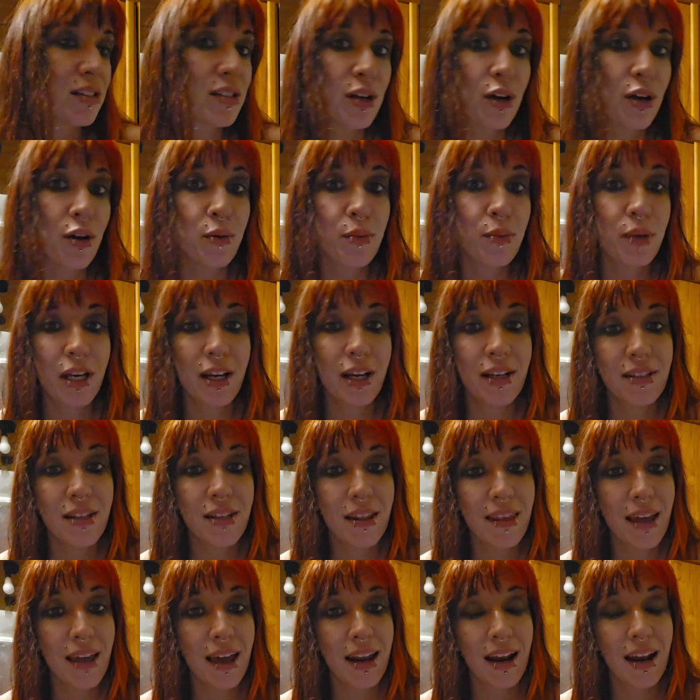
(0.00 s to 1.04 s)
so, because
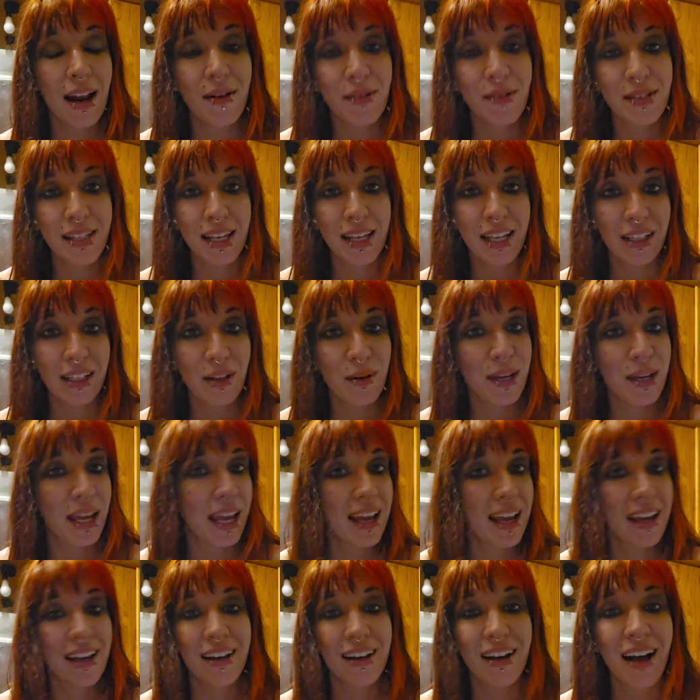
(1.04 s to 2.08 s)
of that, I was like,
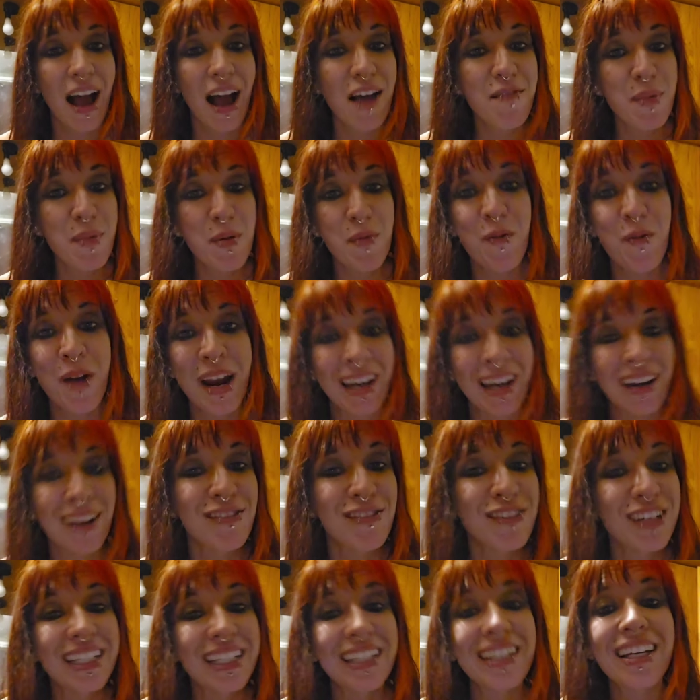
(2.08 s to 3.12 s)
okay, I've been waiting
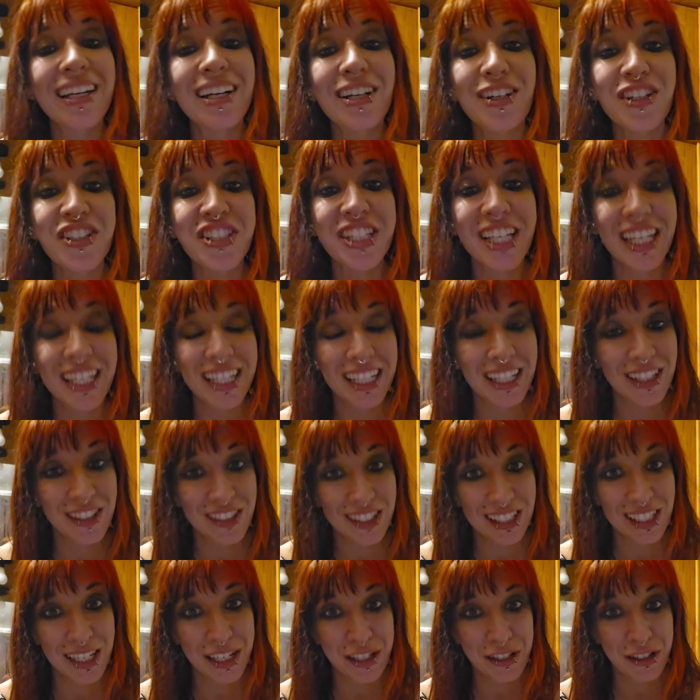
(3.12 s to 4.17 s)
for years and years
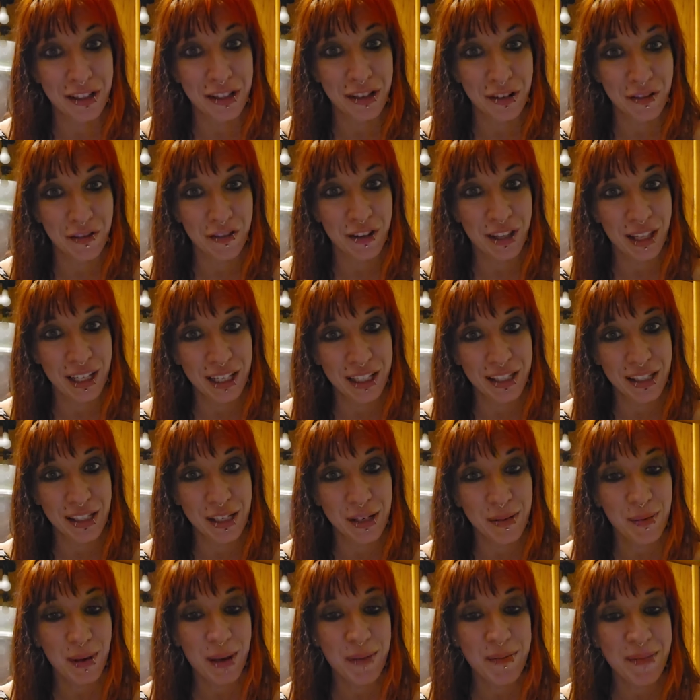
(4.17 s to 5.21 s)
and years for this
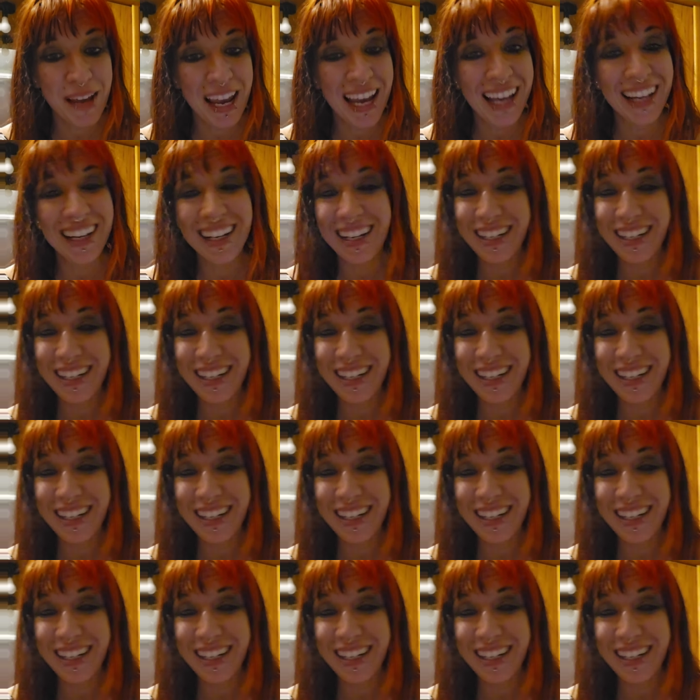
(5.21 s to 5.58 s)
to be made